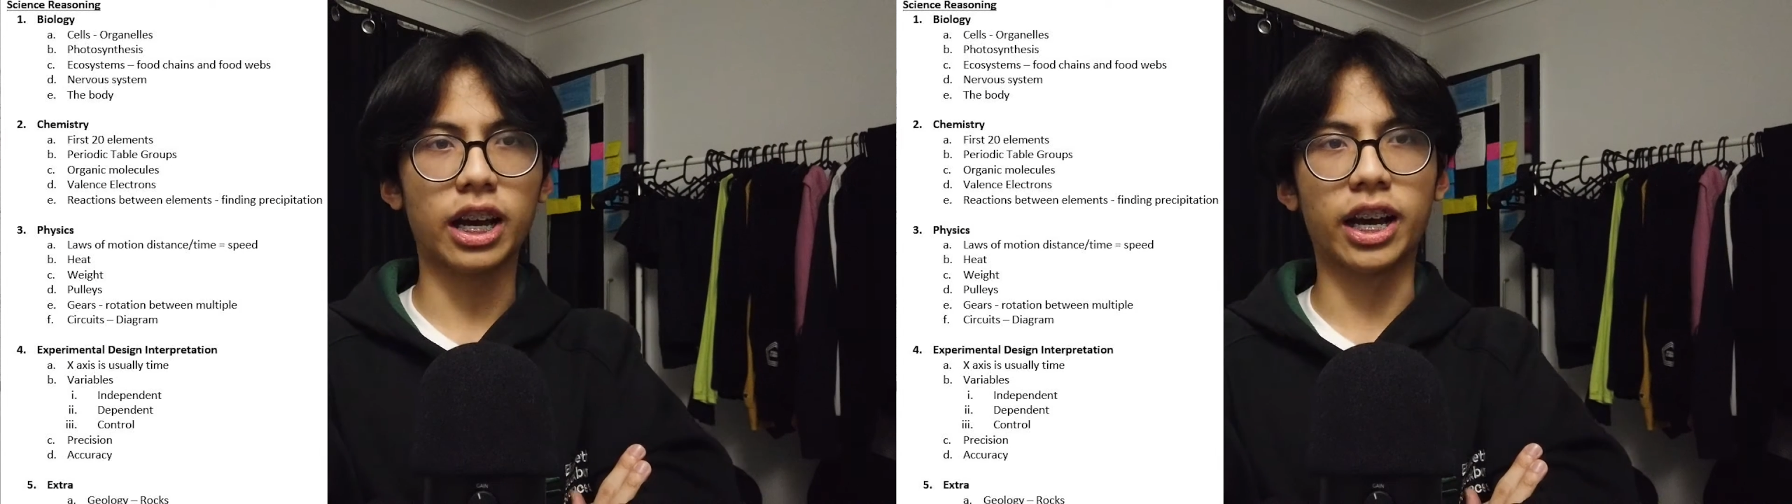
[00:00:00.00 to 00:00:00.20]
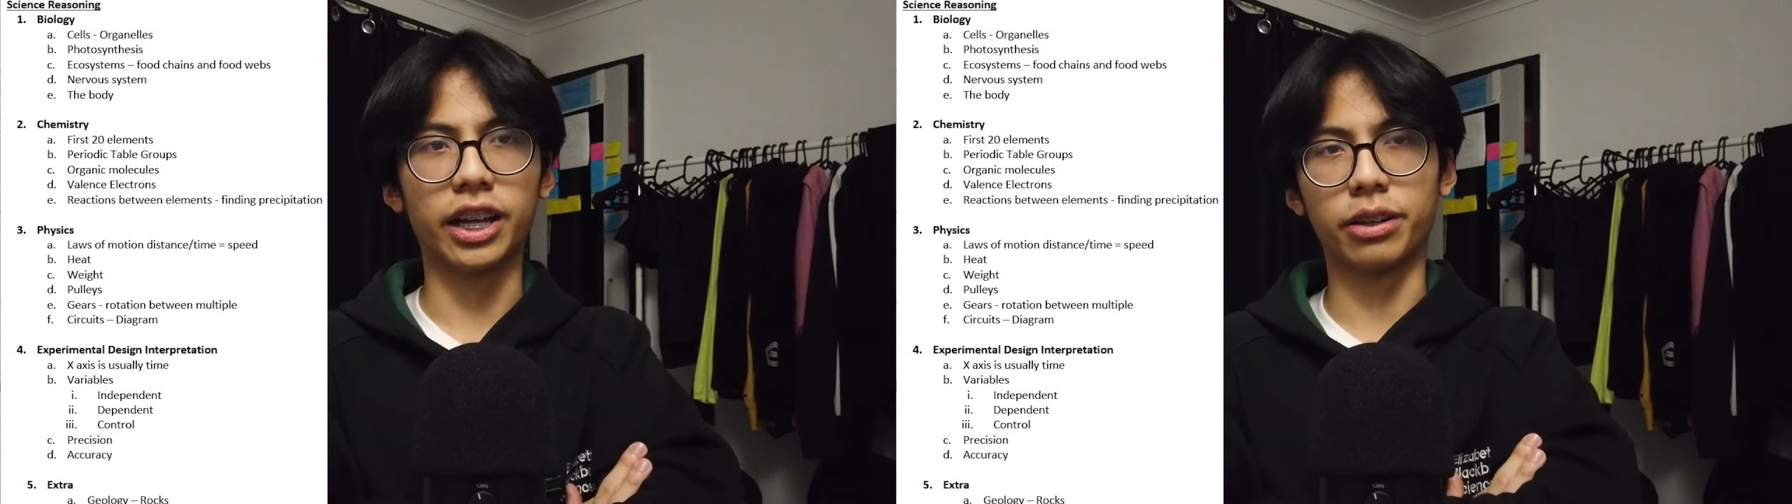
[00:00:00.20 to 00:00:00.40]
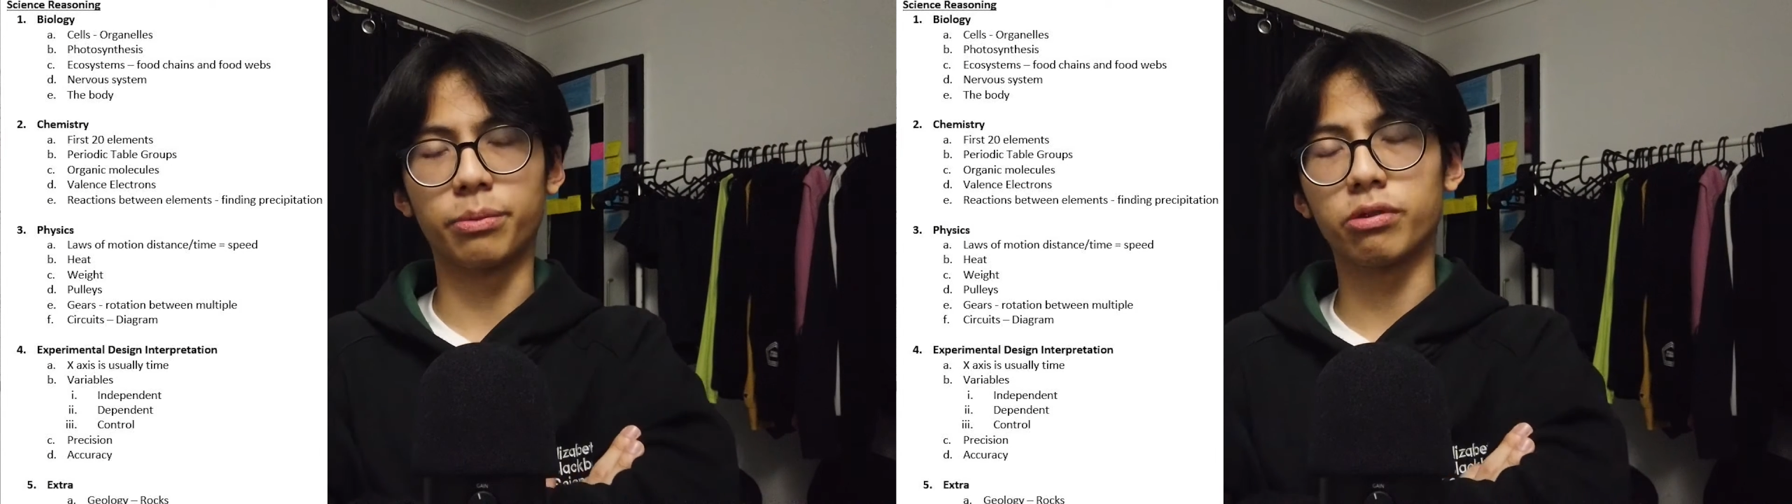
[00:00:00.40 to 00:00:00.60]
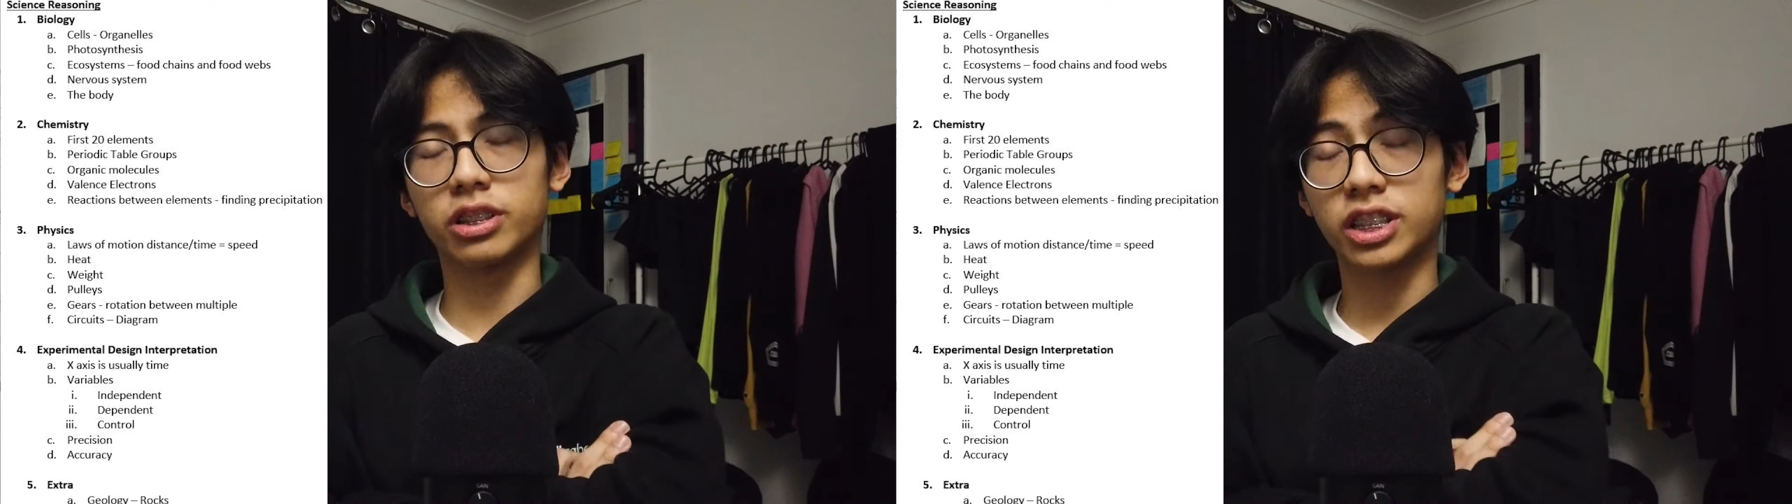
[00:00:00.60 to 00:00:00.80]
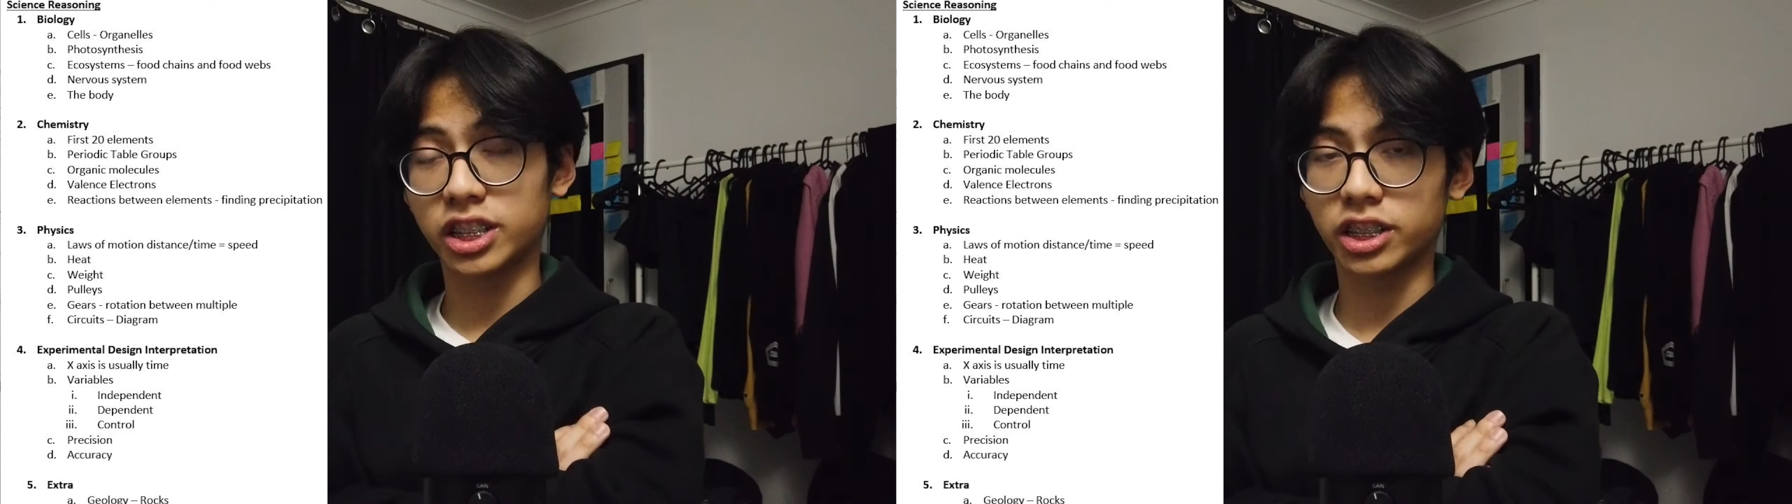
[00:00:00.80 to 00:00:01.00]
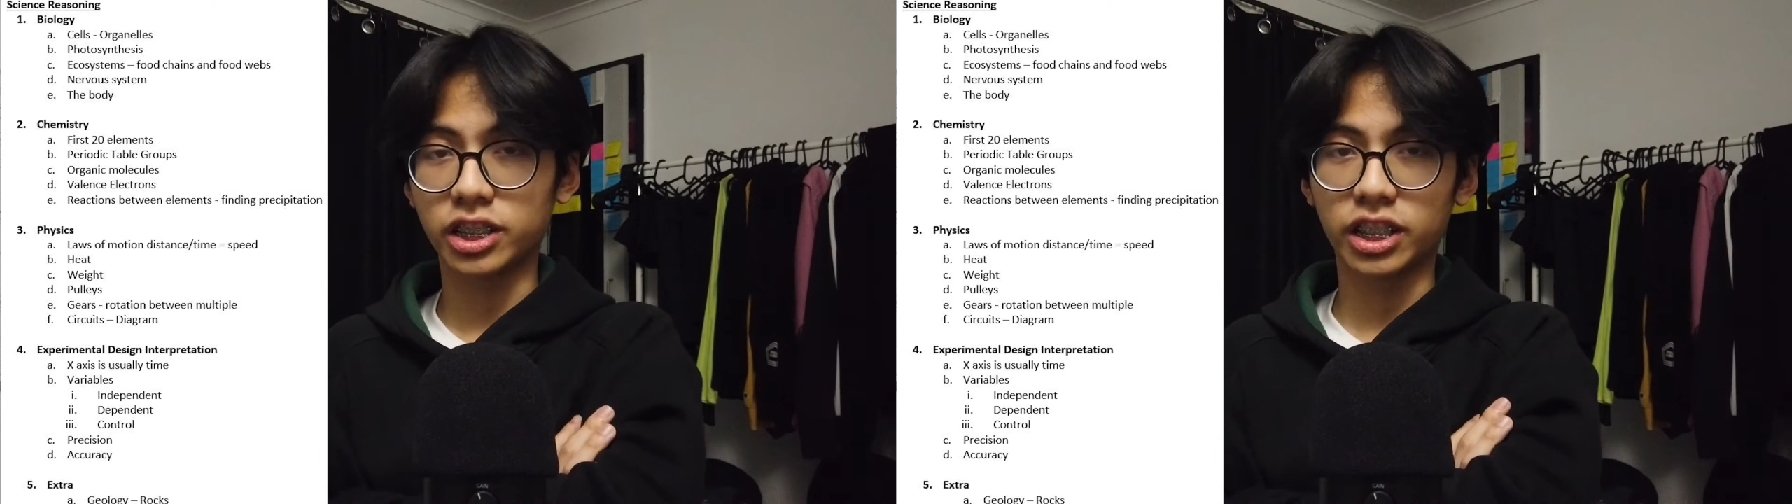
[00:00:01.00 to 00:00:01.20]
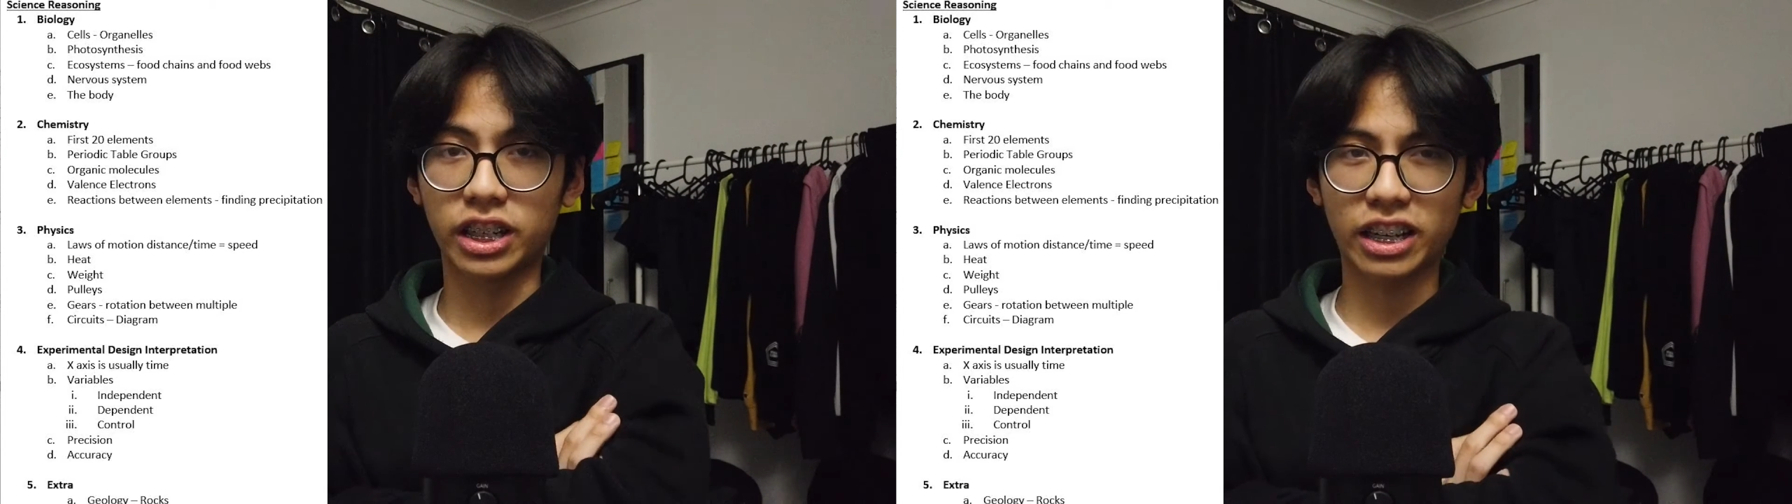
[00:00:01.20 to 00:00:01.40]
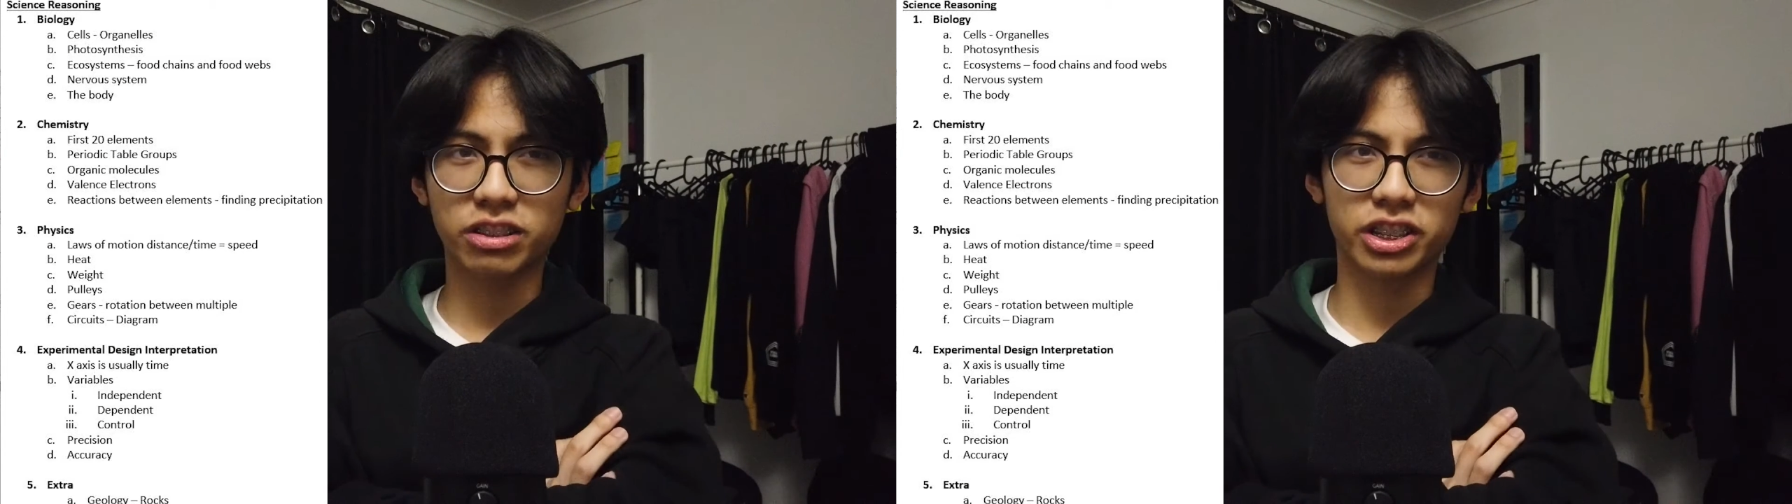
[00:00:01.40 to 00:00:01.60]
and precision
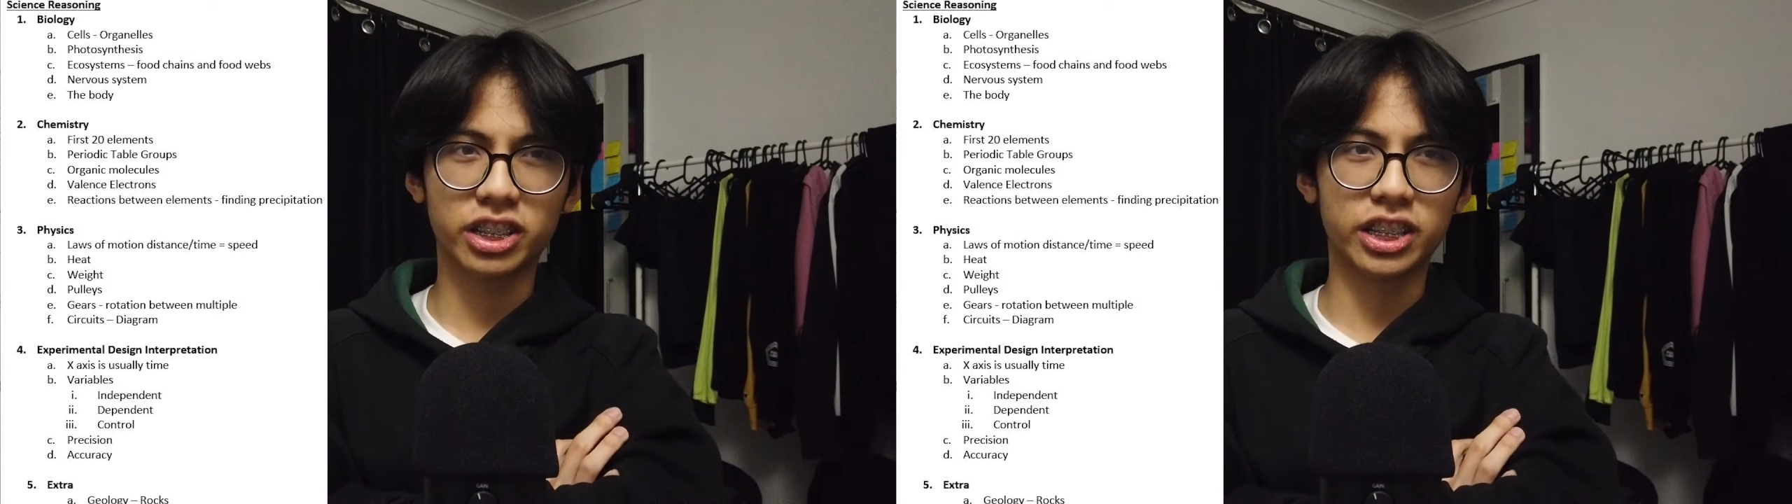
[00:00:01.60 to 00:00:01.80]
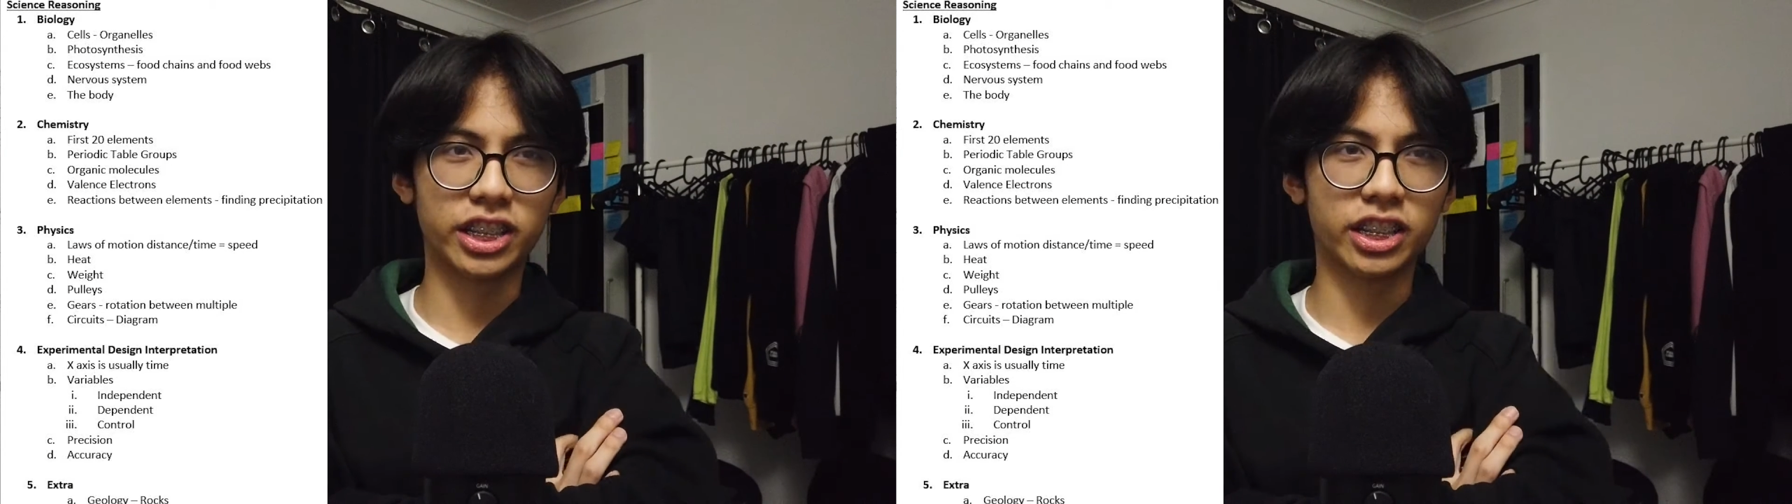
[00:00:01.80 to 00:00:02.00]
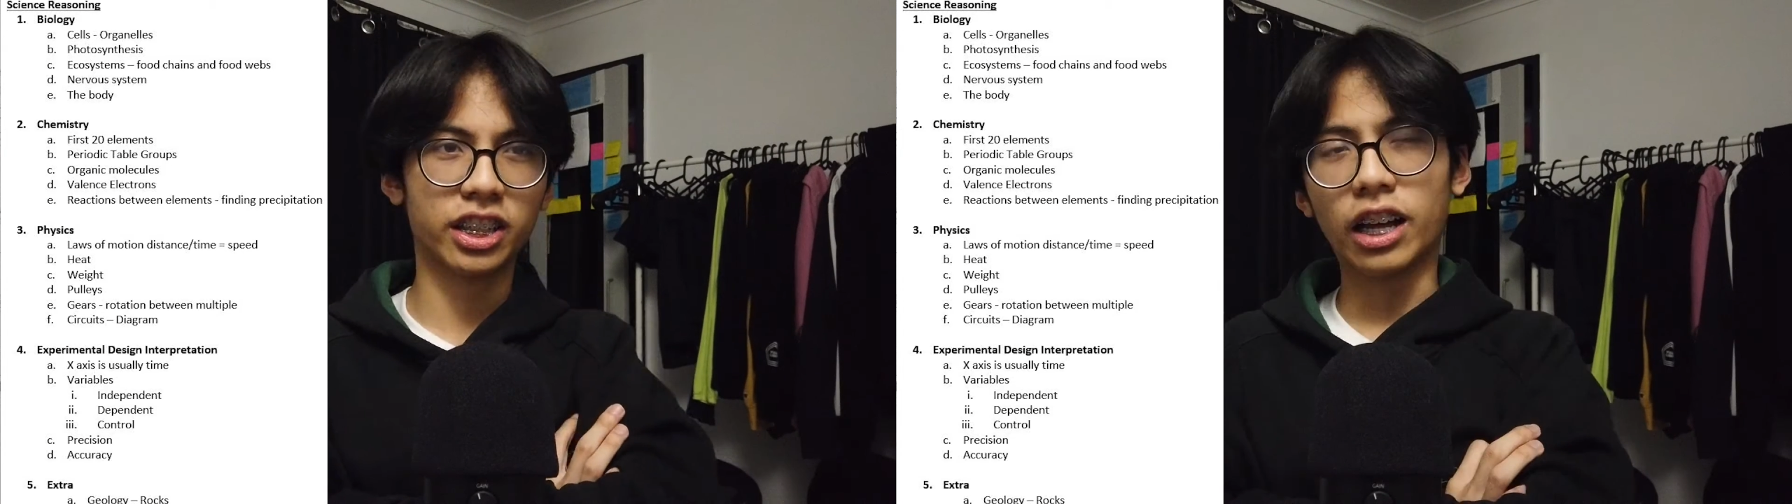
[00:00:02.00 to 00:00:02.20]
and accuracy